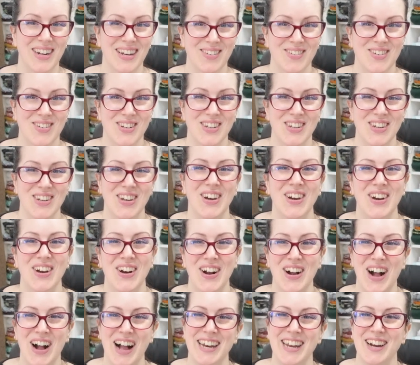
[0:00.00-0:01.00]
have to.
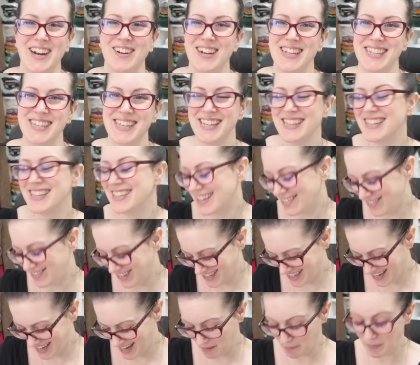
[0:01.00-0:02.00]
I know I say this
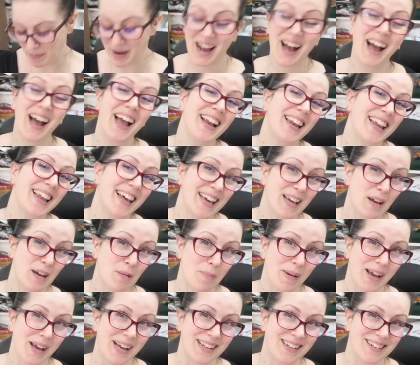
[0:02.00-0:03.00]
every time, but I like
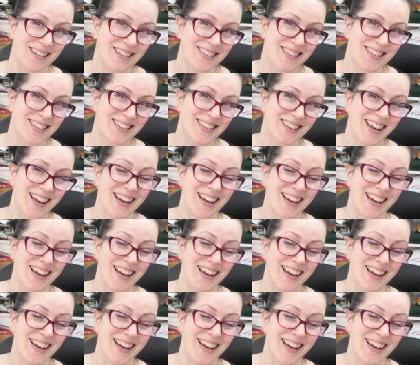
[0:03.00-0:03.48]
belts.